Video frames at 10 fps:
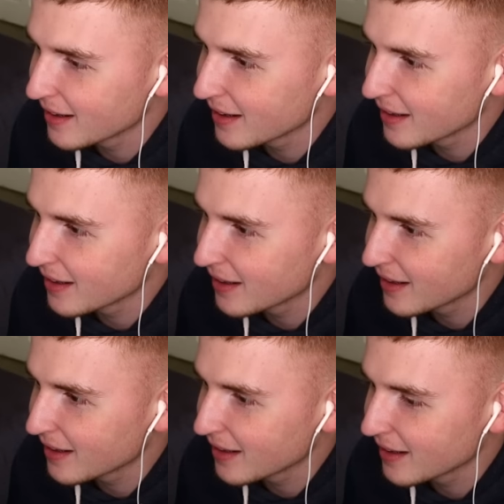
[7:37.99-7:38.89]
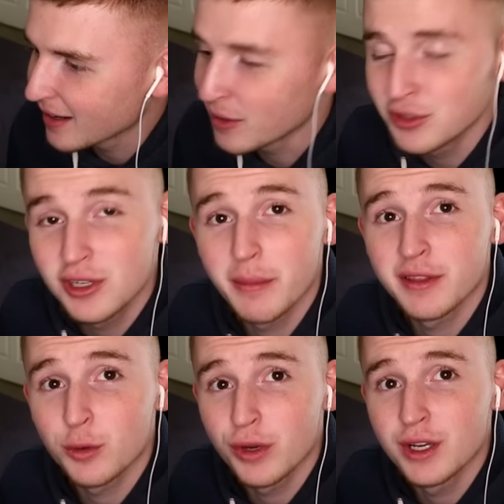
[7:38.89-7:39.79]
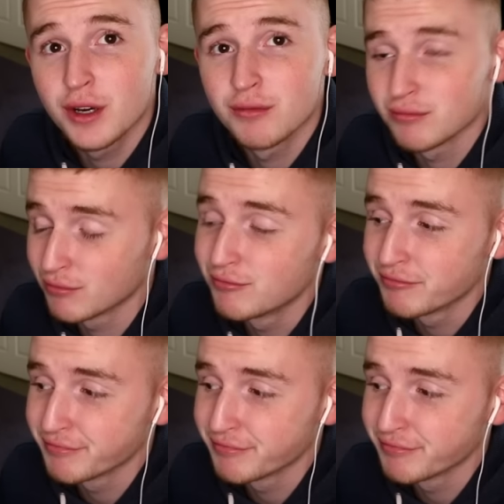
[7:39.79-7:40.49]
out of our house. I would jump out the window. You,